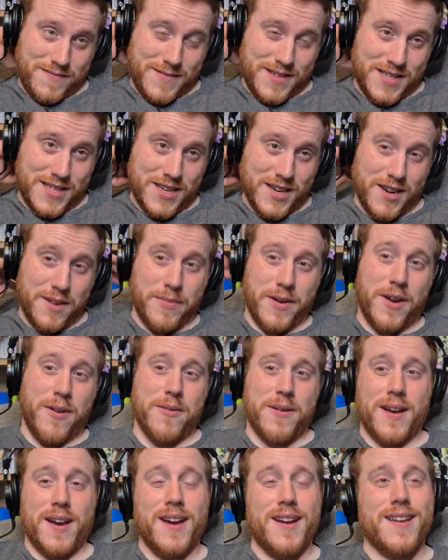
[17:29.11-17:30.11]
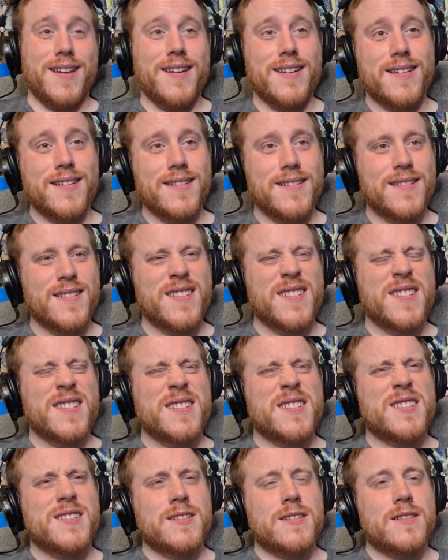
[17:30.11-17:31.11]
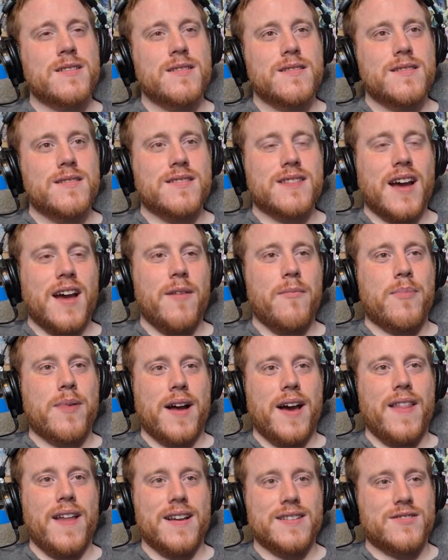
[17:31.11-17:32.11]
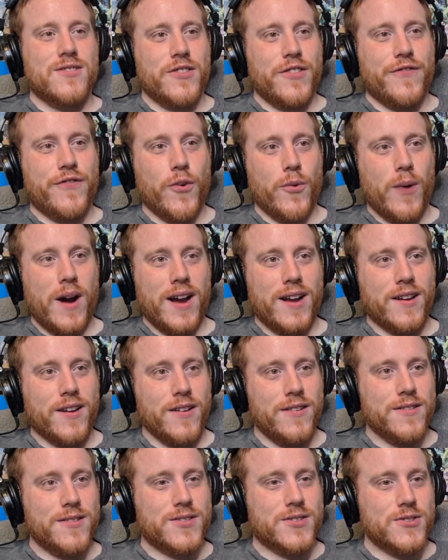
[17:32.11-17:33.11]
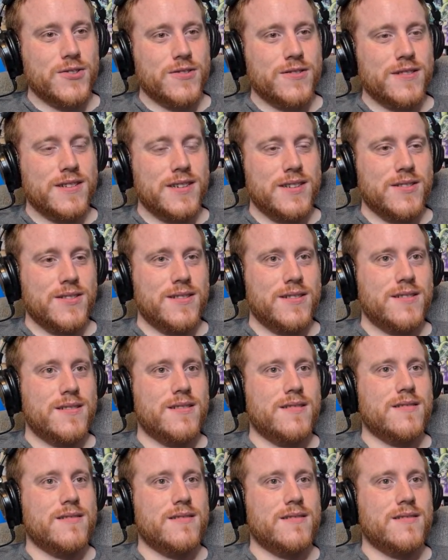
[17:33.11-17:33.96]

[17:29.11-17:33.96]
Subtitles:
Is he going to be okay? Does that imply that it's not the full accurate story, or...?